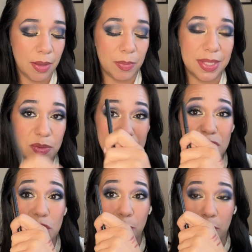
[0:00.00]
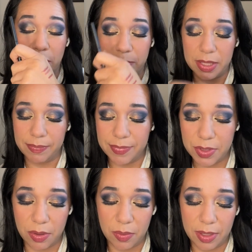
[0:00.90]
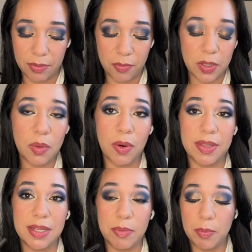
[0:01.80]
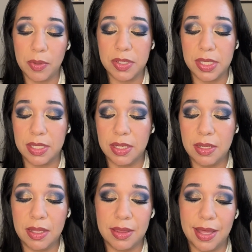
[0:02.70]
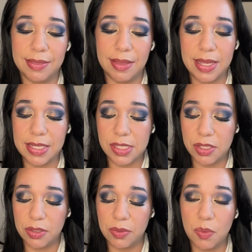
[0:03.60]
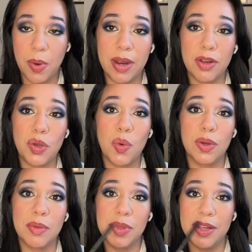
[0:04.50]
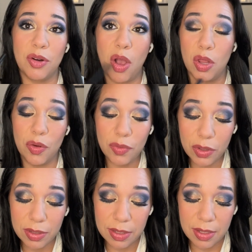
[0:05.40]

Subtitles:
But this one's super creamy. So if you are the type of person that likes to wear your lip liner all over